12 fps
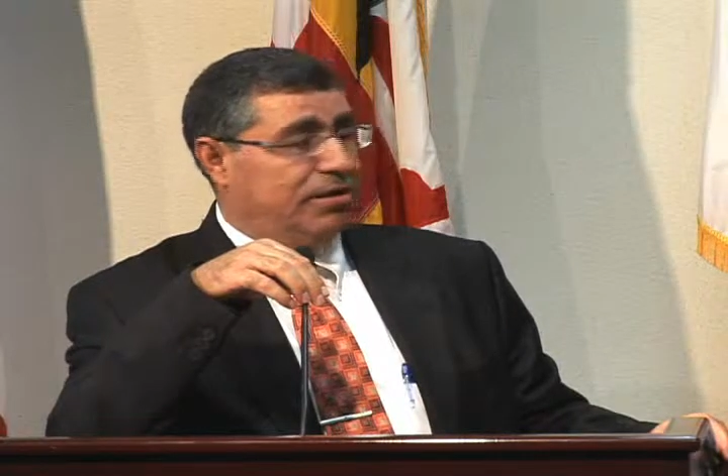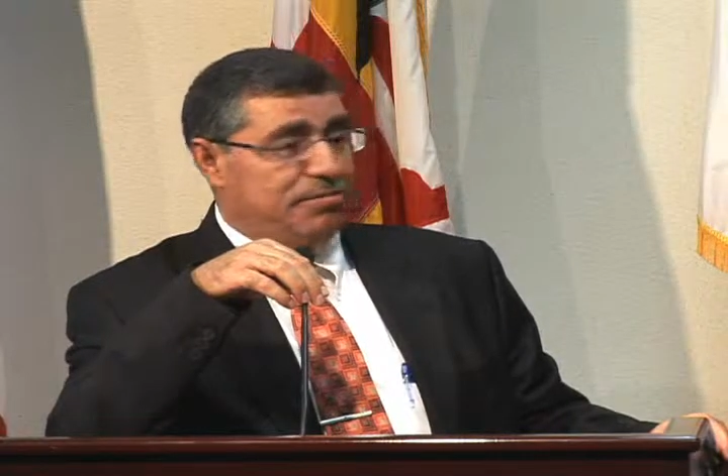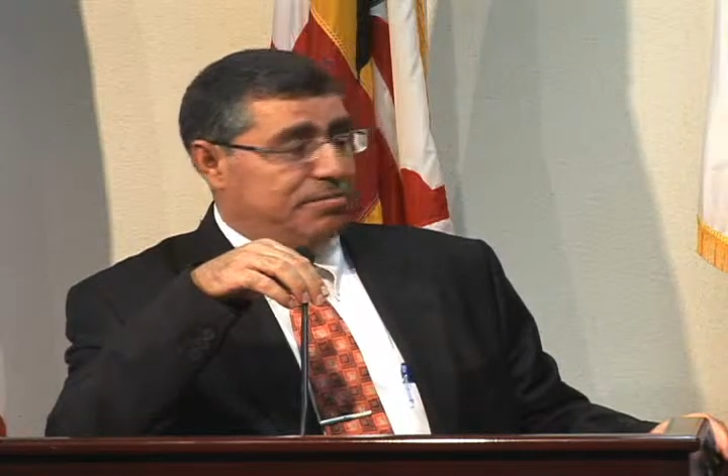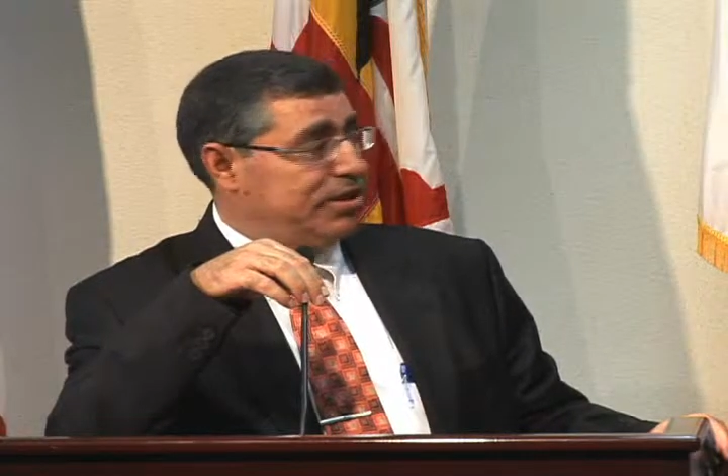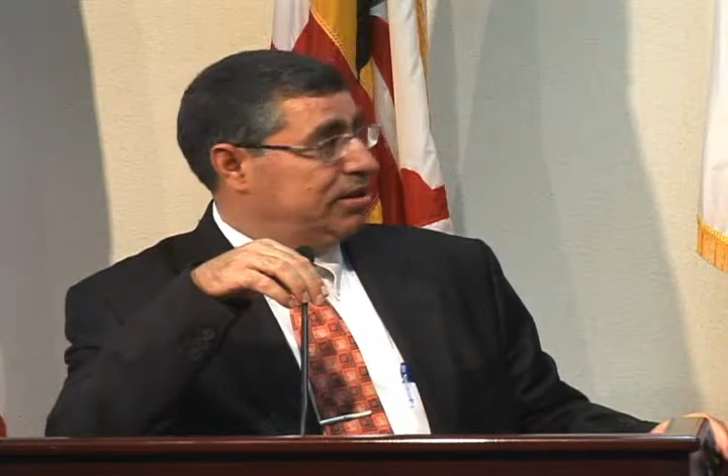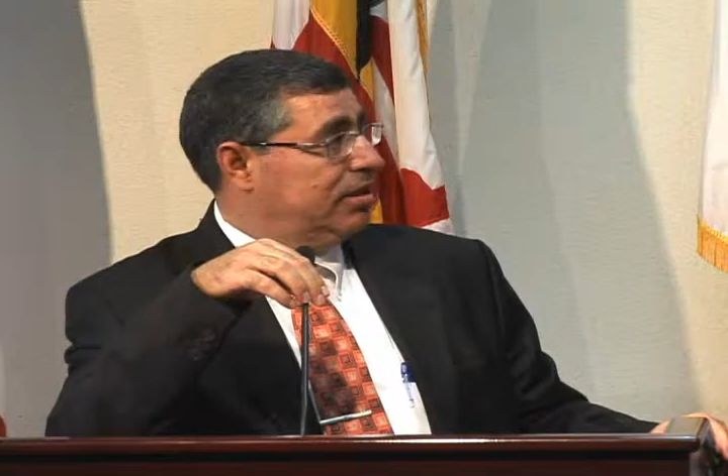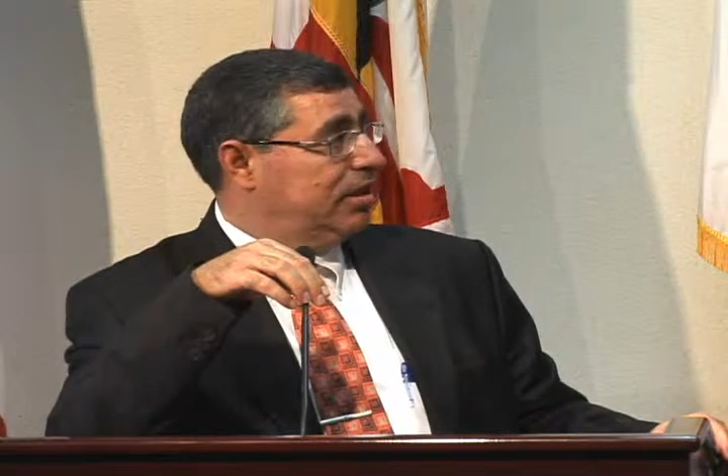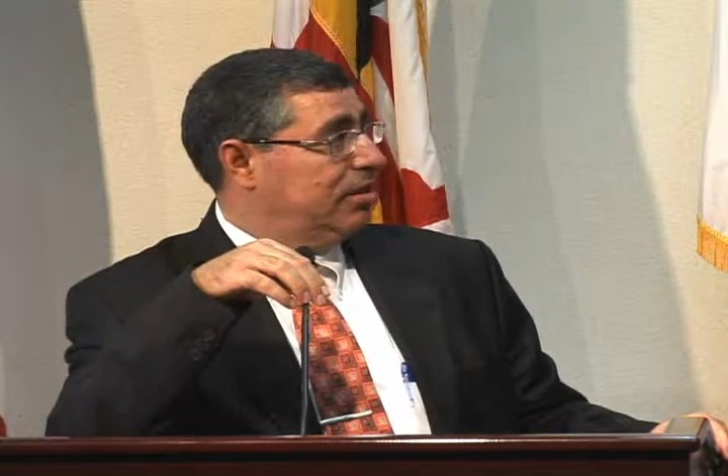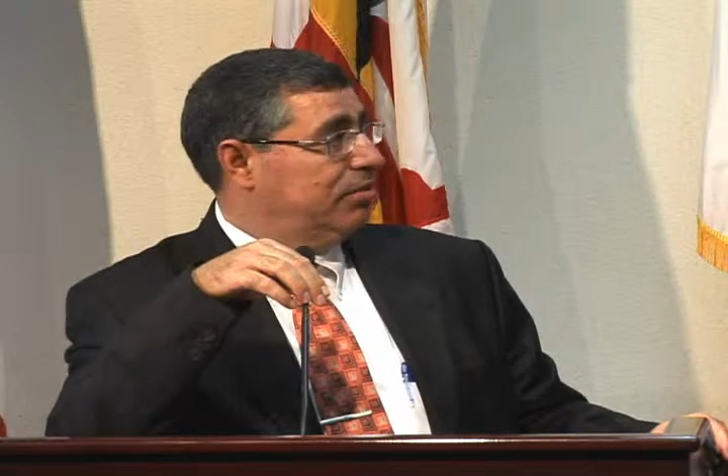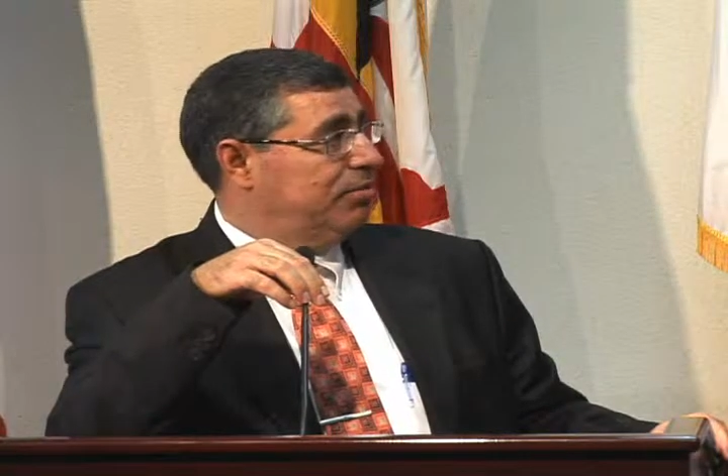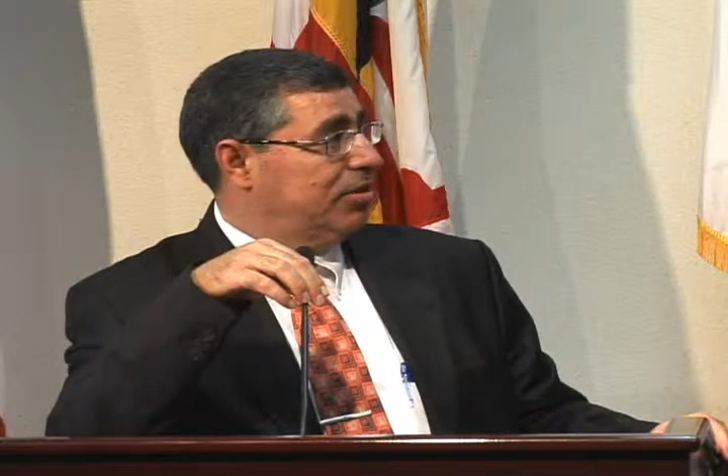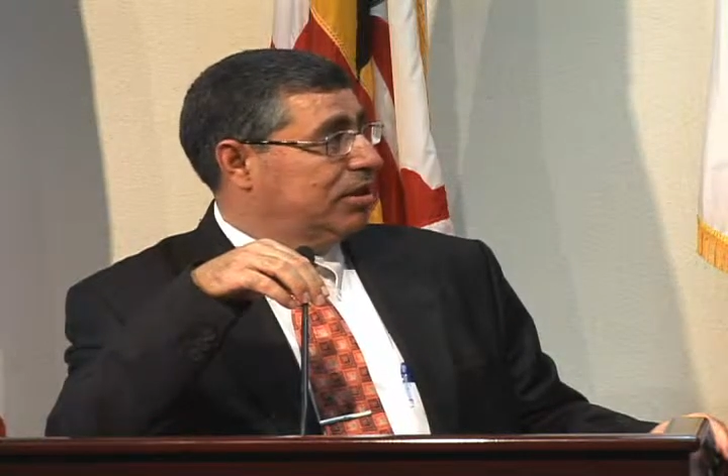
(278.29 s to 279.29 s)
mission that
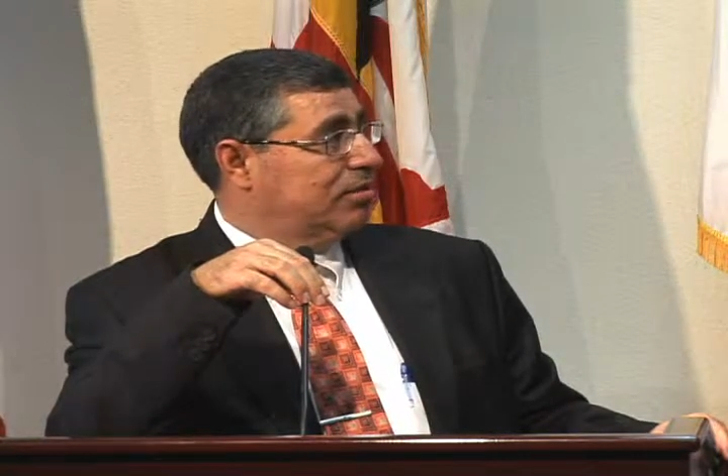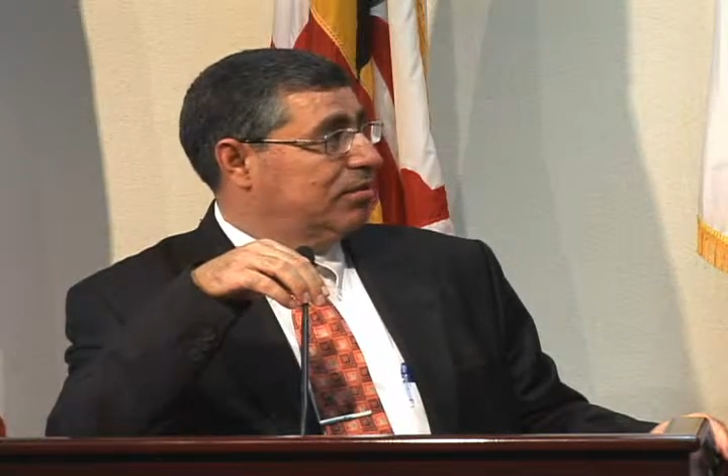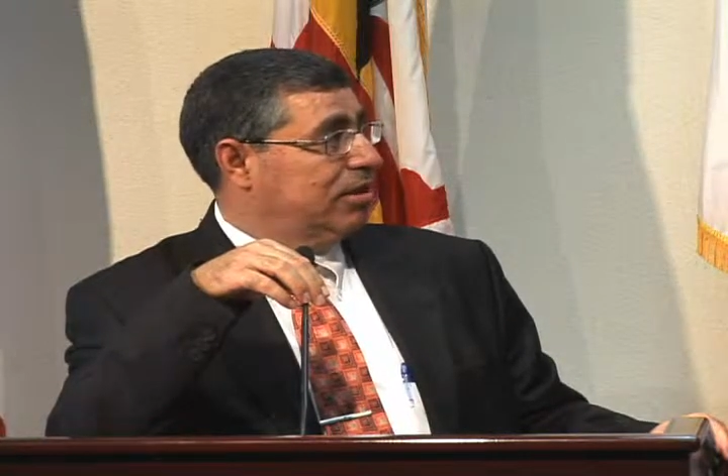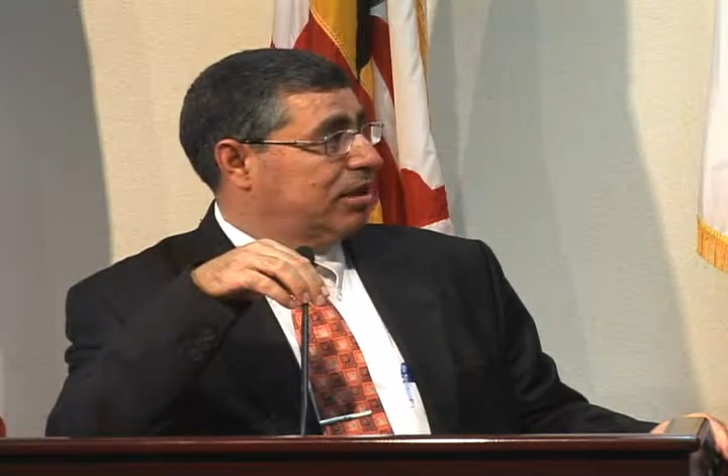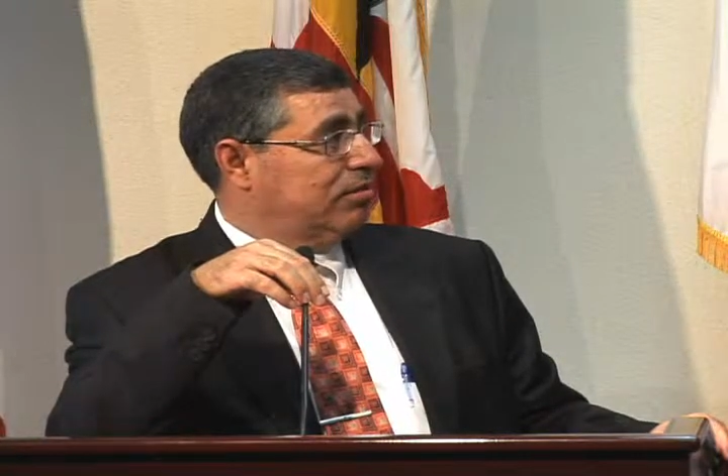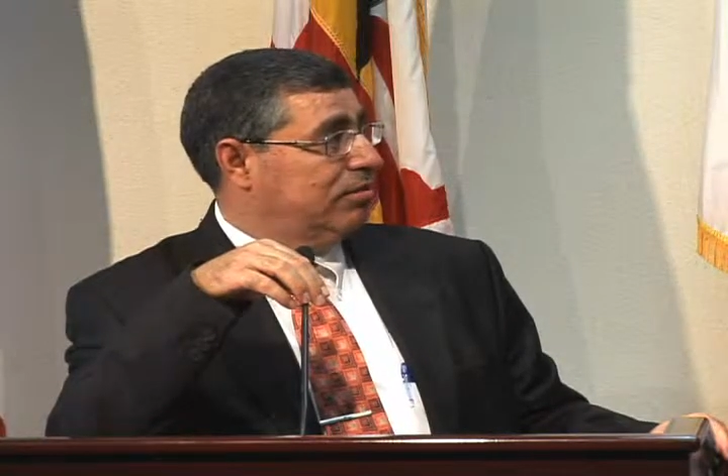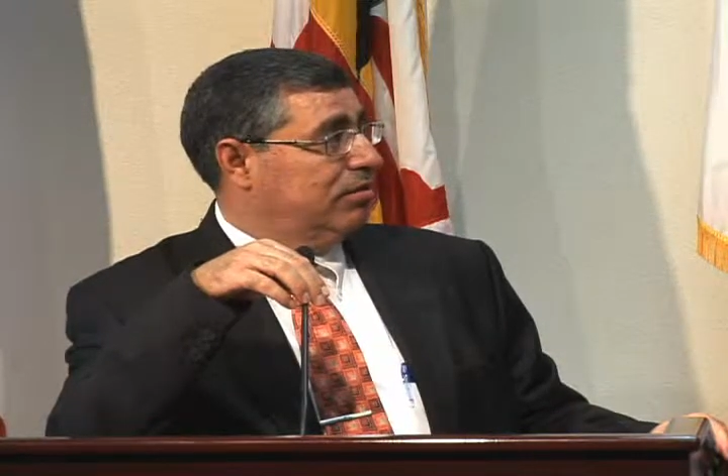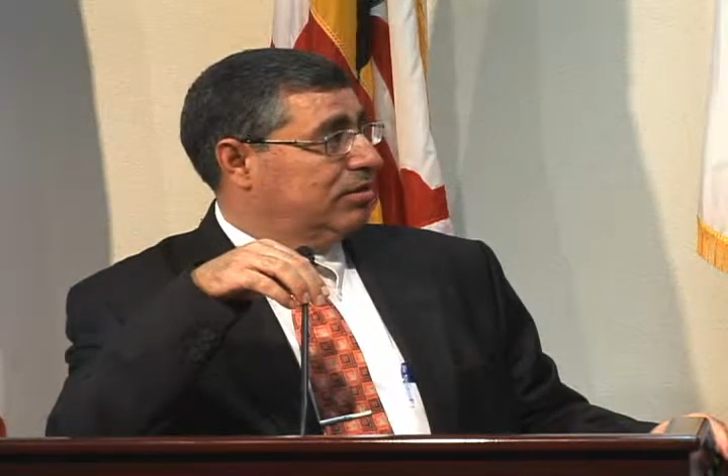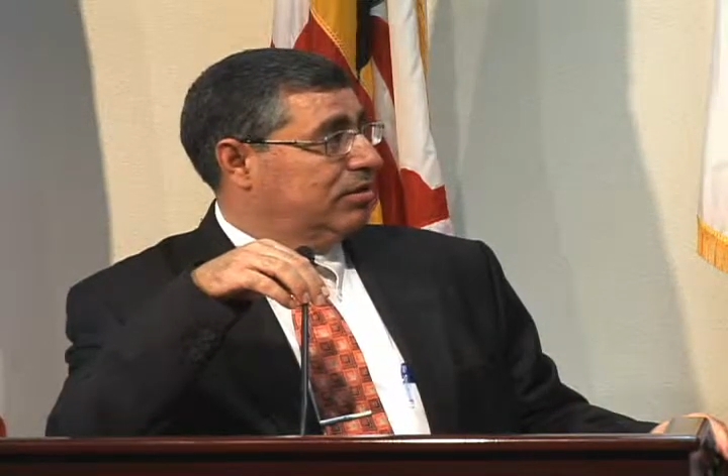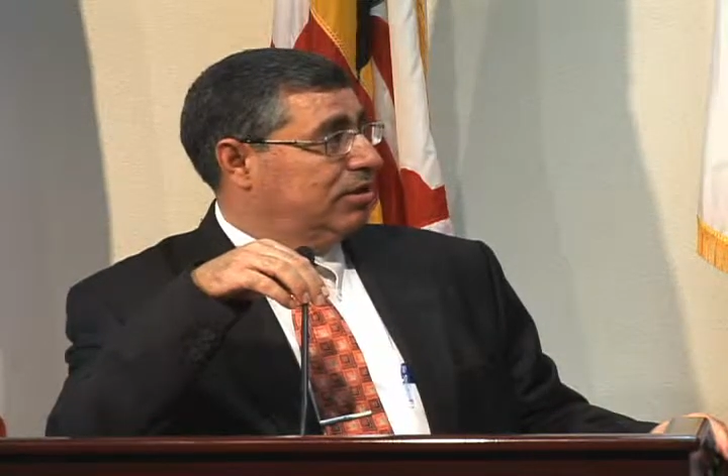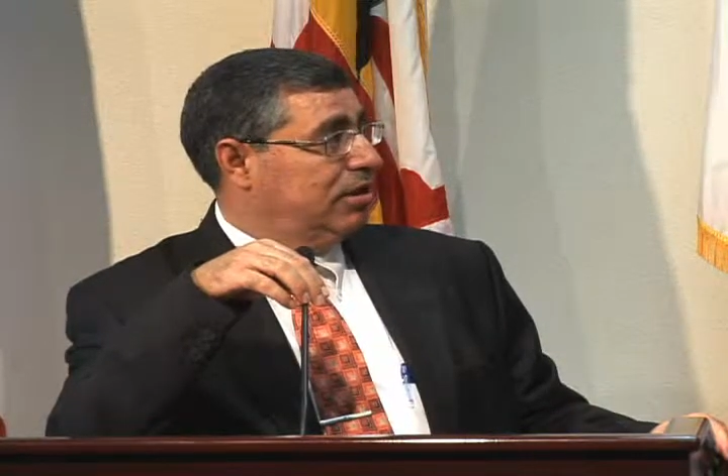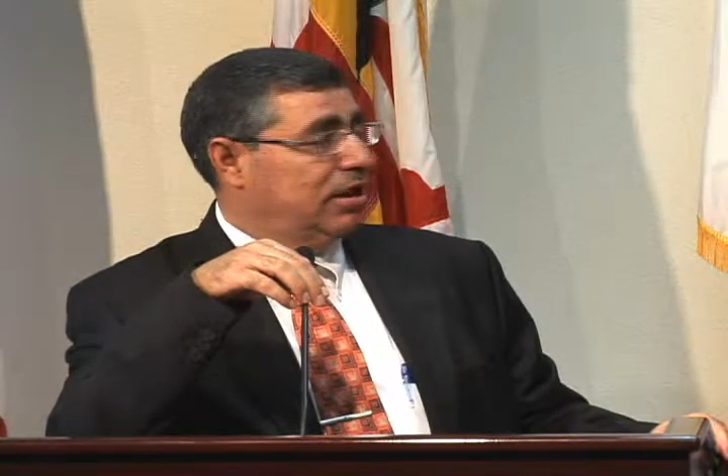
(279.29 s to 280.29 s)
you put us on that course.